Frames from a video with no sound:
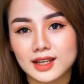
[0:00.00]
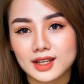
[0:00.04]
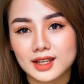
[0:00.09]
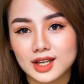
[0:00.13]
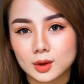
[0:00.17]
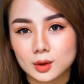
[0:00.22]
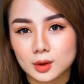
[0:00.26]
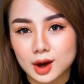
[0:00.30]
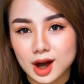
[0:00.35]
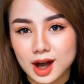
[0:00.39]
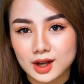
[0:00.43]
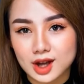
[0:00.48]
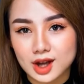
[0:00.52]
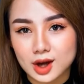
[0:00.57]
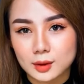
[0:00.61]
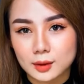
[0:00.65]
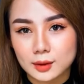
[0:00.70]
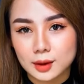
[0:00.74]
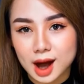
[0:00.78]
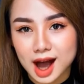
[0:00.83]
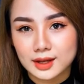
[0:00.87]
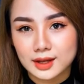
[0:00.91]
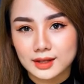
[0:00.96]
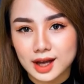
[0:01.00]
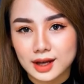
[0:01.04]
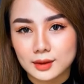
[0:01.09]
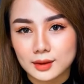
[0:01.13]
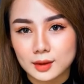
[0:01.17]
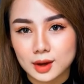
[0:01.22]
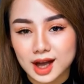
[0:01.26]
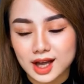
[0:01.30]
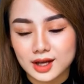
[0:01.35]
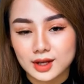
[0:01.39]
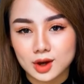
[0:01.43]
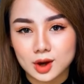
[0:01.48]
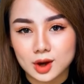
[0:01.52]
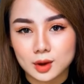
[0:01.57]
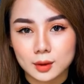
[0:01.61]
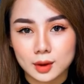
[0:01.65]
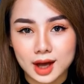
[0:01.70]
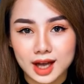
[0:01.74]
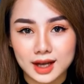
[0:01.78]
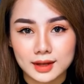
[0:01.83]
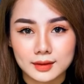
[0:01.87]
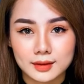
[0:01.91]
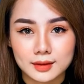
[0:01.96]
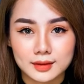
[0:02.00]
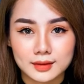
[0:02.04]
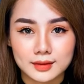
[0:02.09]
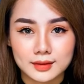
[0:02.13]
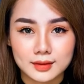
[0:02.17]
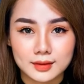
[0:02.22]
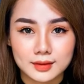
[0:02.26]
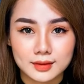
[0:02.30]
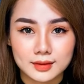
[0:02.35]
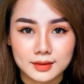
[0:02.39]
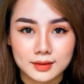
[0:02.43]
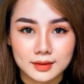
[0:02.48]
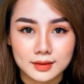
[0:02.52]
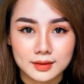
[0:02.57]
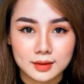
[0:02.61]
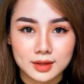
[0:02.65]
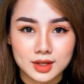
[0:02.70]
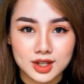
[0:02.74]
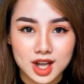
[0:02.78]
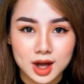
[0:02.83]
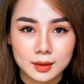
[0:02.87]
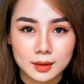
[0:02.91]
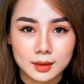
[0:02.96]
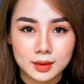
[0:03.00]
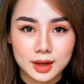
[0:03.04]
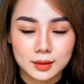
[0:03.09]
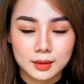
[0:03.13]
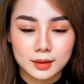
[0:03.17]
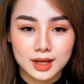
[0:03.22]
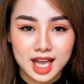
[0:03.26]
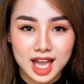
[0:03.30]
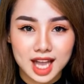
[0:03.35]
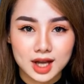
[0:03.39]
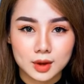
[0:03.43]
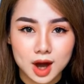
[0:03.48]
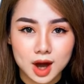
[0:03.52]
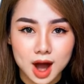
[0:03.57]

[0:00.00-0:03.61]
Biden noted his illness while making a joke about Trump